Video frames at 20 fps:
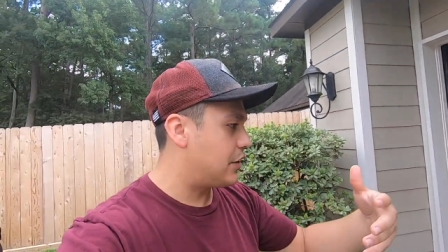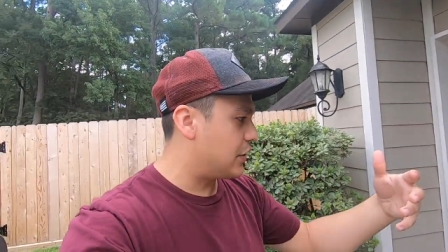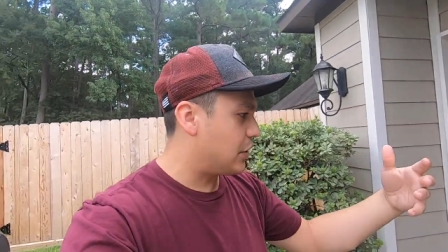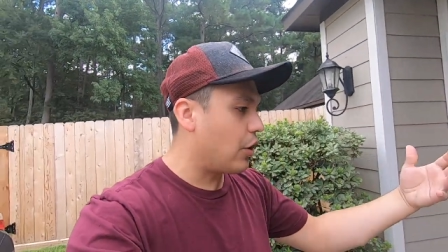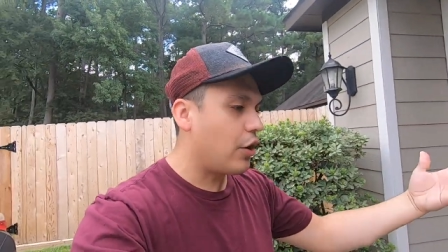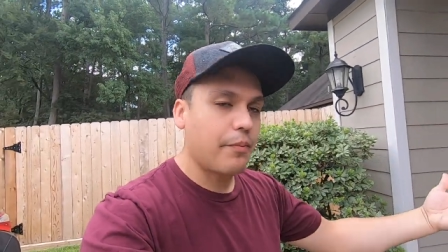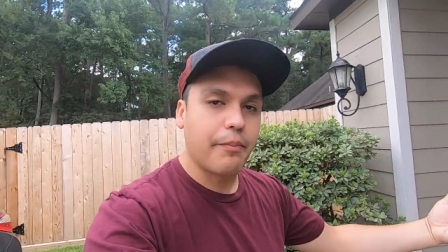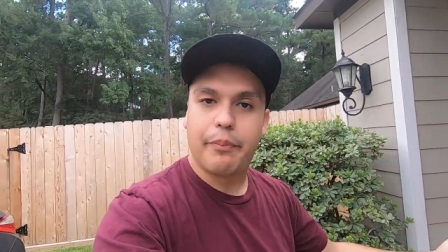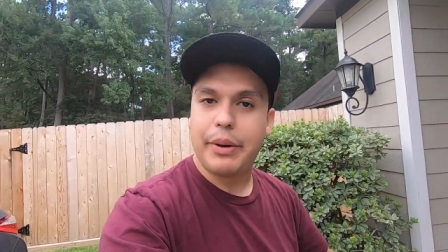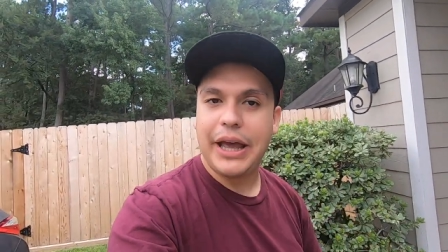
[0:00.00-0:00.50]

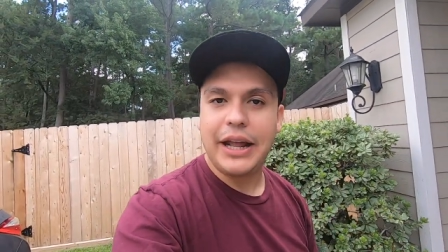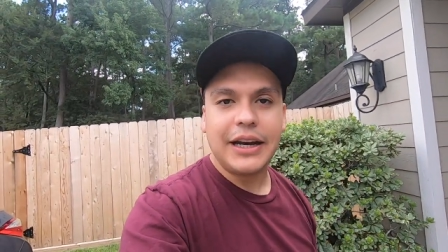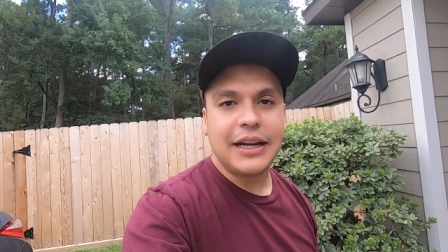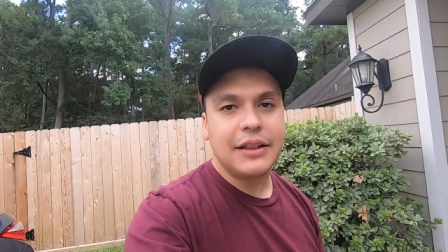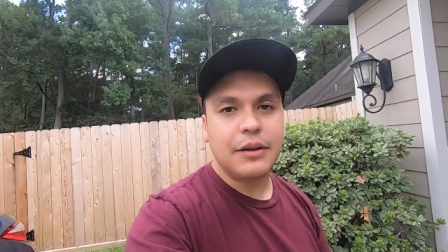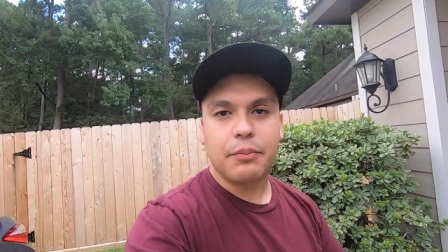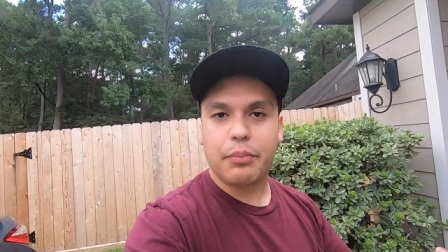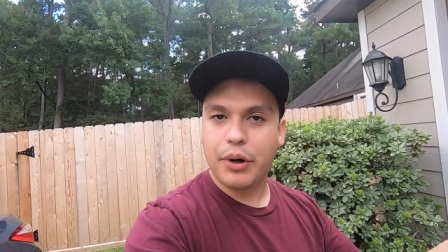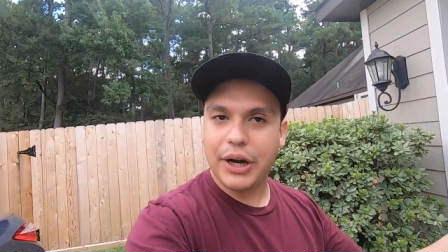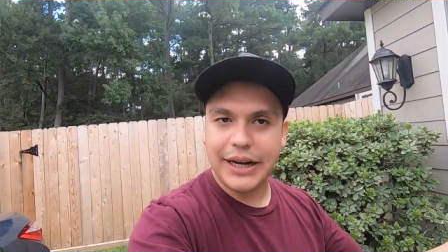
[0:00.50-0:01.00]
start
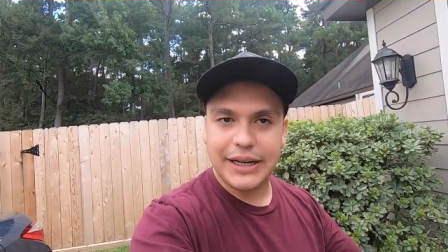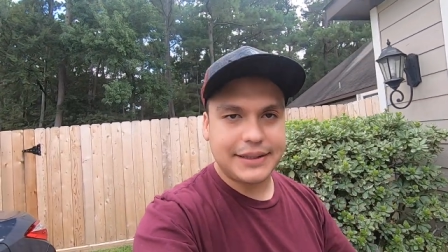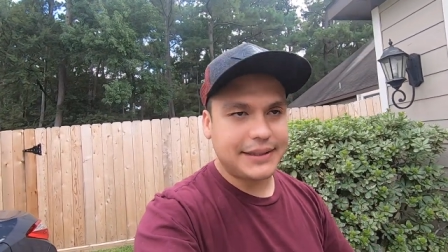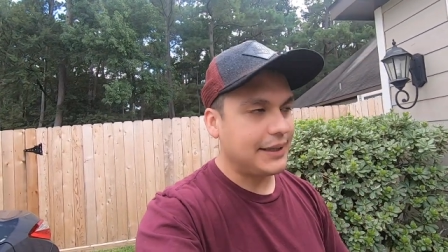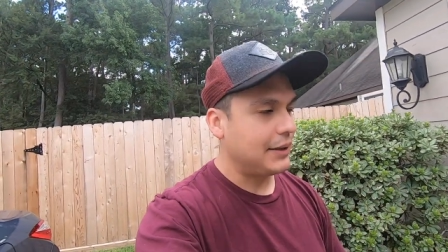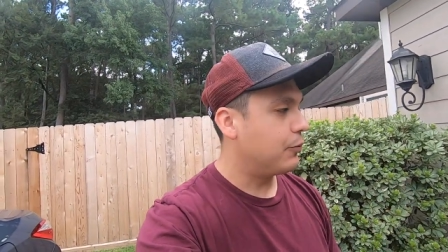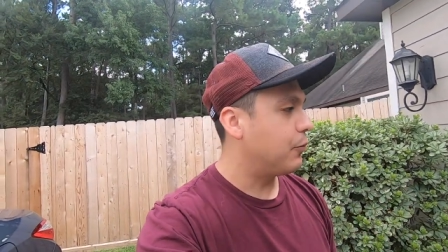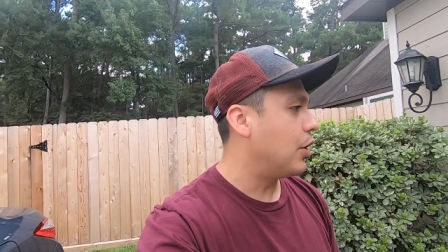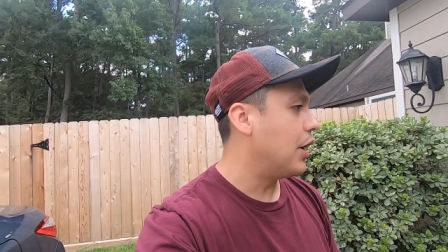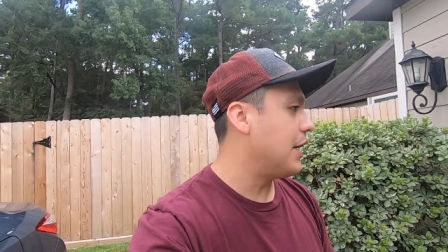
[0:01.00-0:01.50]
bedding the brakes
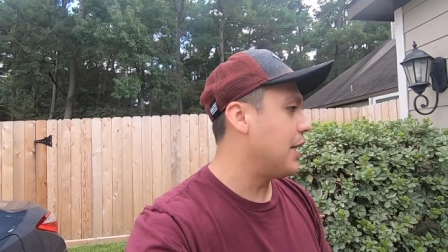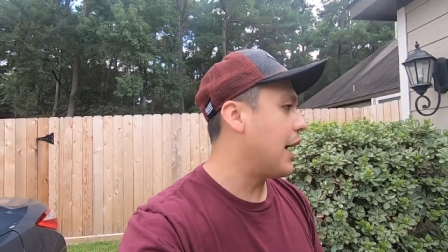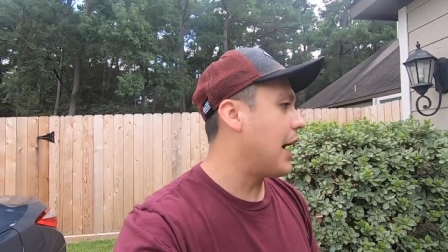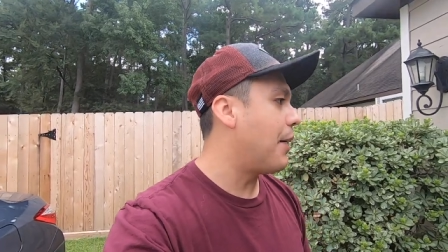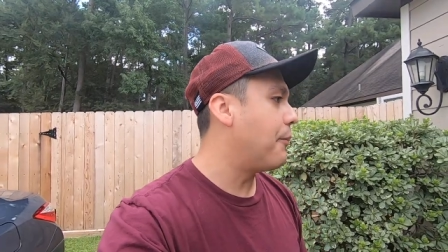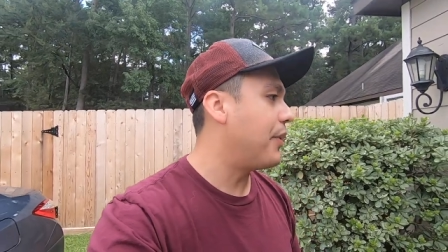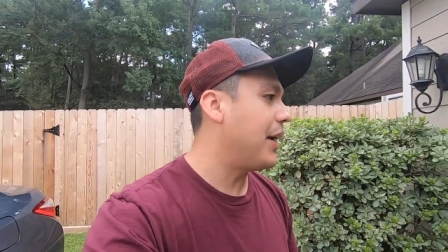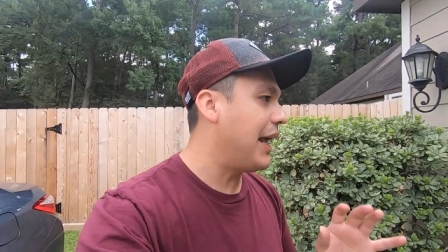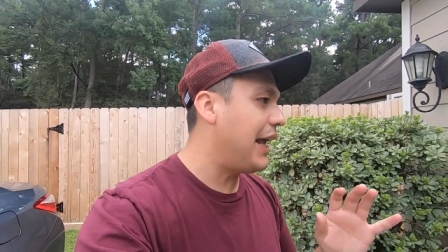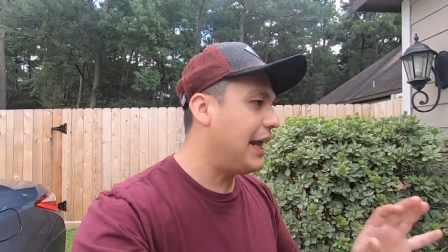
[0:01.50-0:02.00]
and
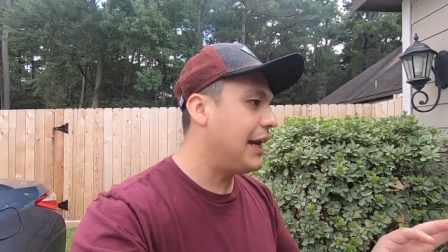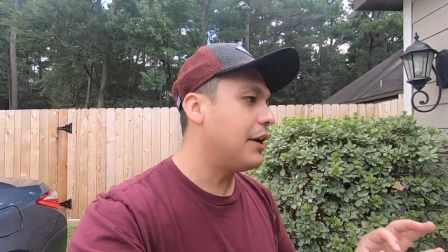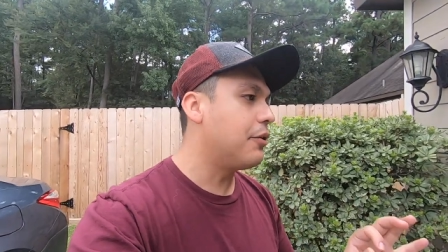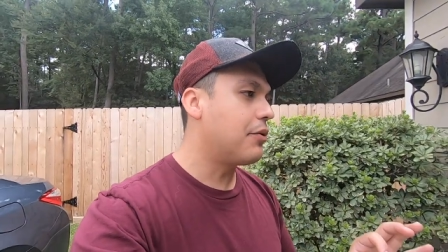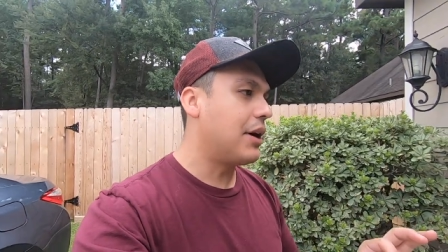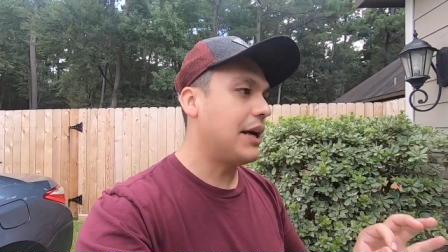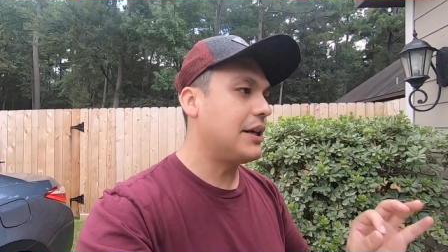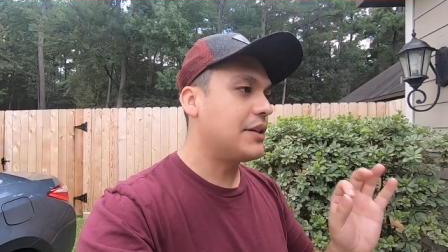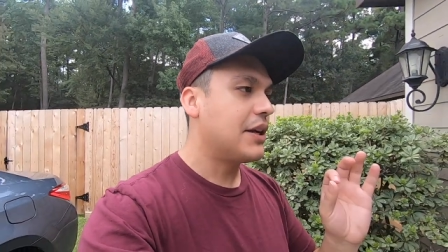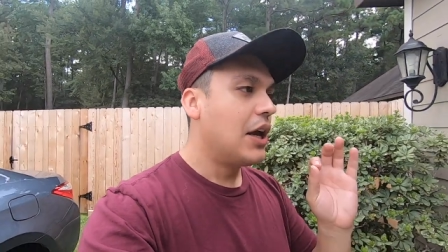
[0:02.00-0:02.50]
whatnot. But
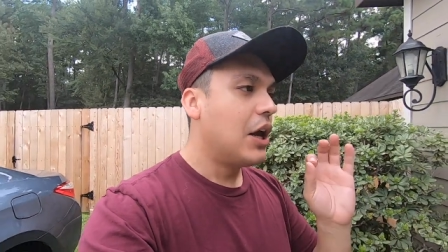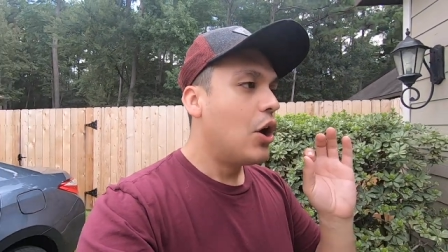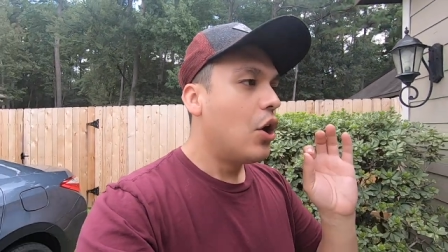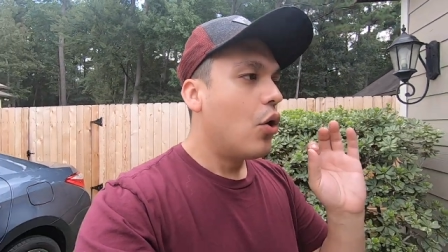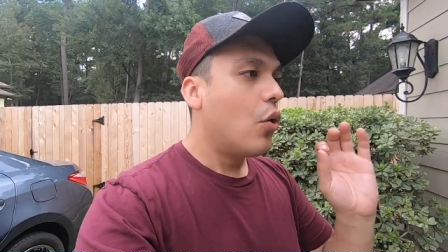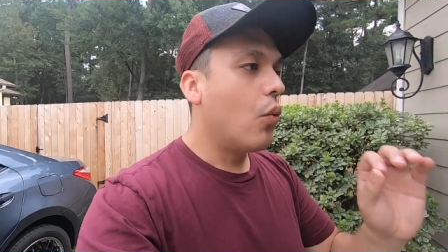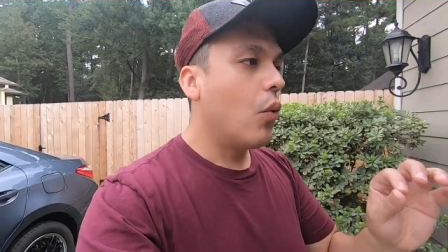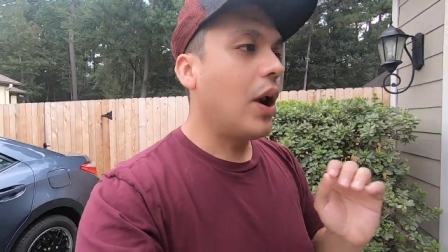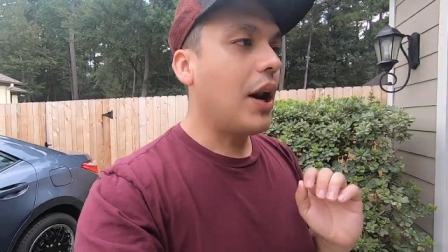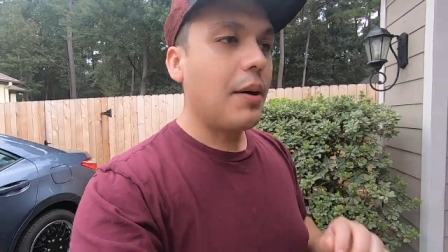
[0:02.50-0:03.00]
anyways,
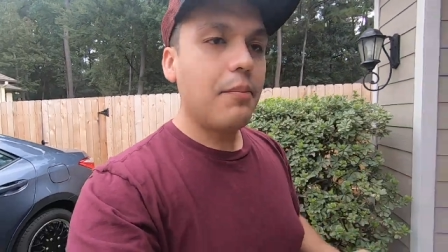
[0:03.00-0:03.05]
what